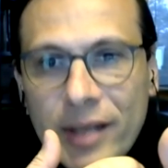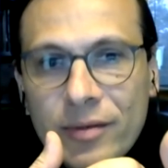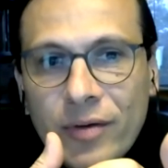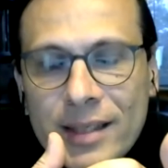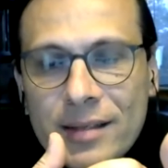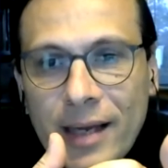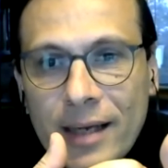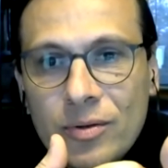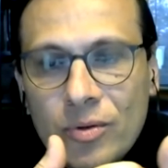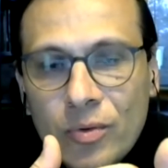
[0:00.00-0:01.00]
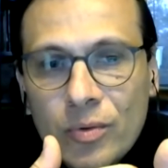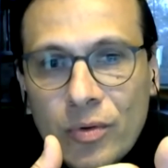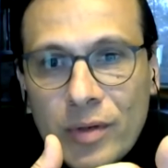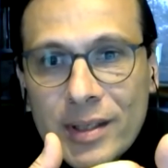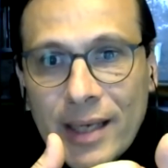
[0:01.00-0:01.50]
address that to
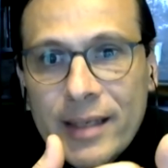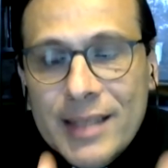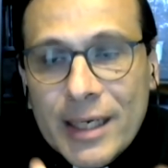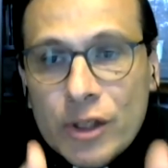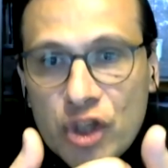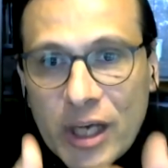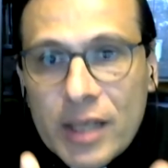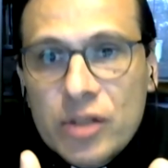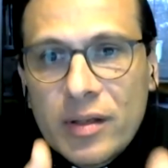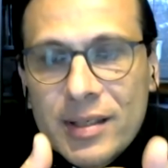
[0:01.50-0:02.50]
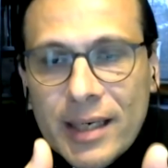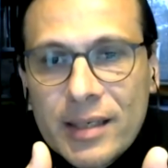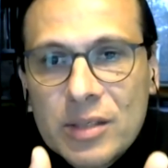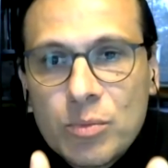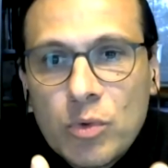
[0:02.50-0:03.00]
the Zionists and challenge the
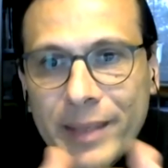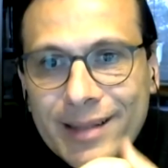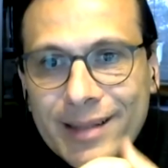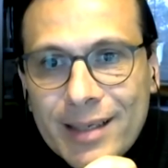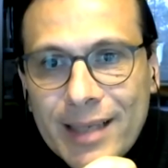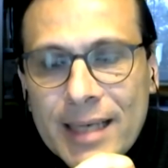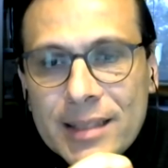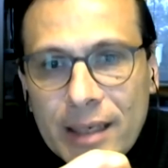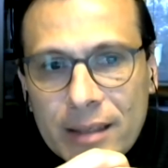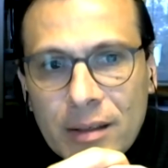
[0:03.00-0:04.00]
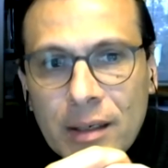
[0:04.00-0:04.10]
Zionist movement, not ask it